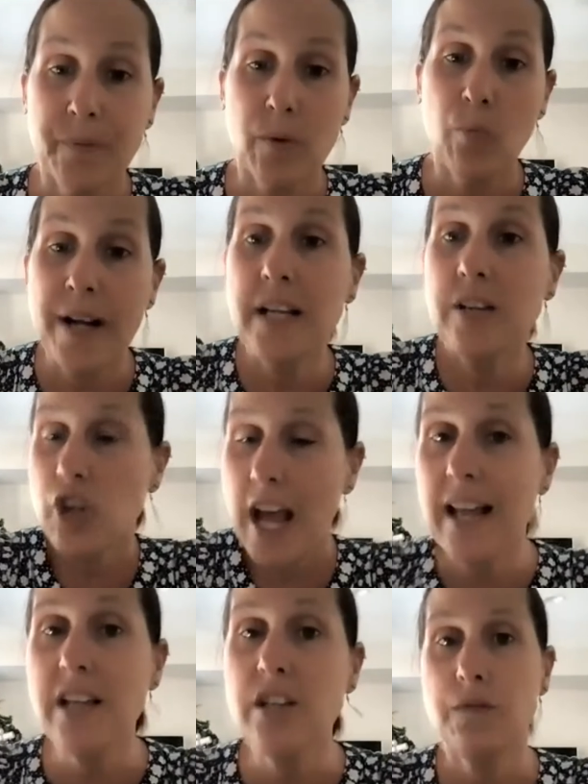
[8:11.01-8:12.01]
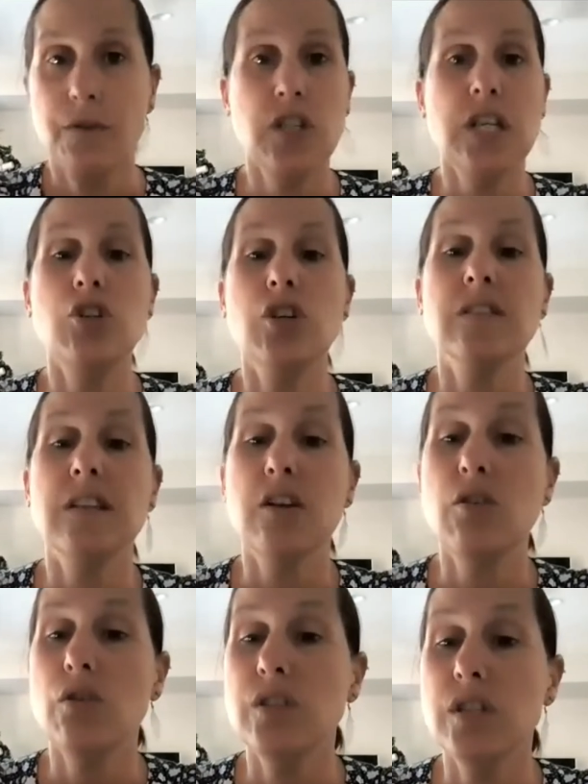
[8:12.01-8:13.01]
Running a challenge for teachers
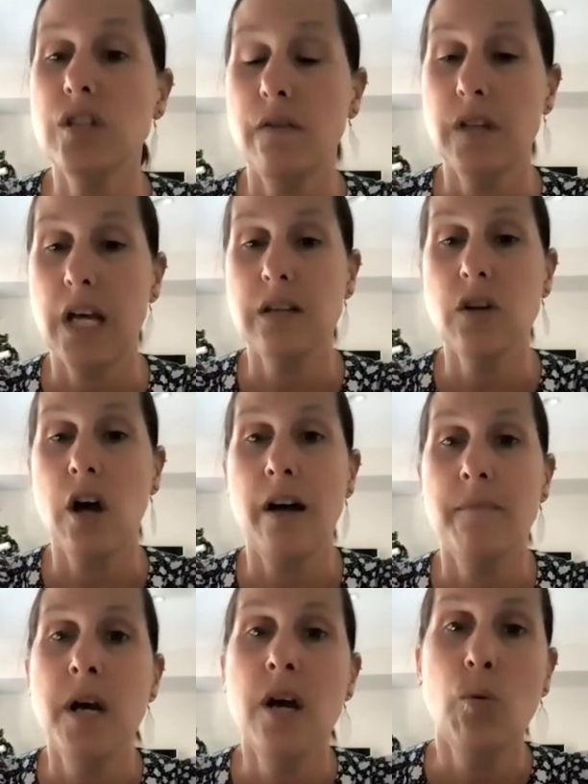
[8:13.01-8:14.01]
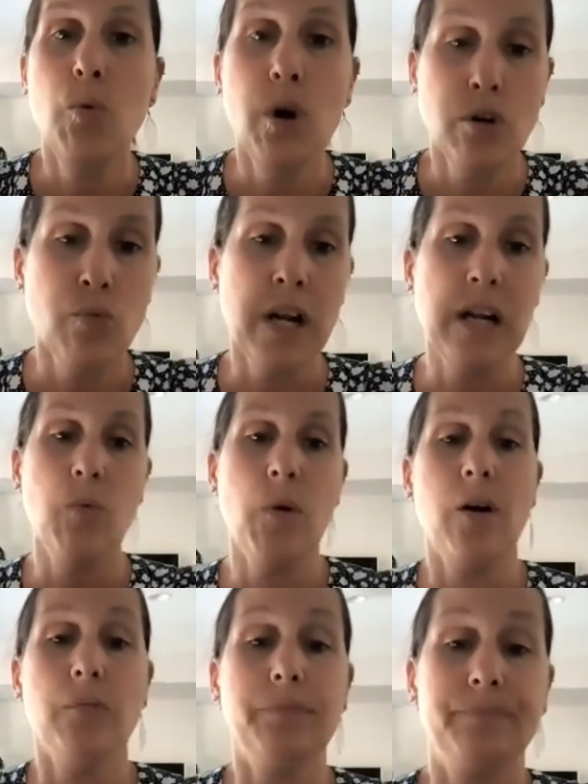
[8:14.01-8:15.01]
and nurses over that time worked really
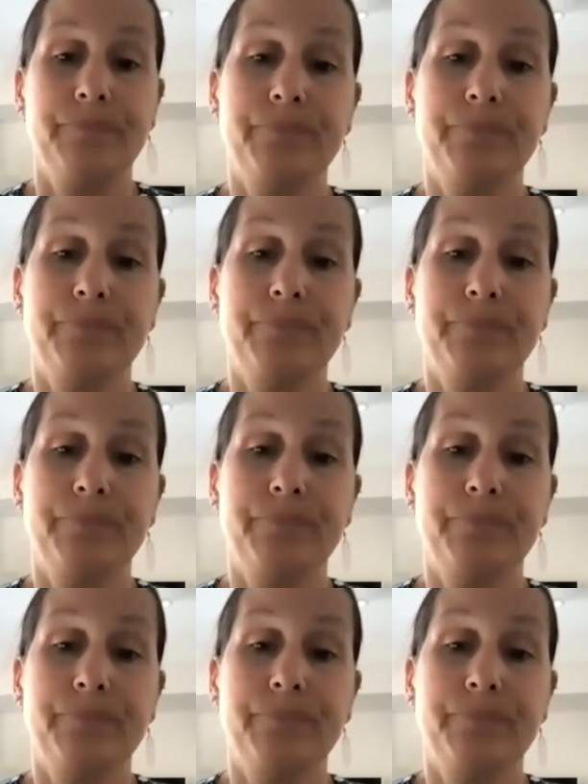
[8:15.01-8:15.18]
well.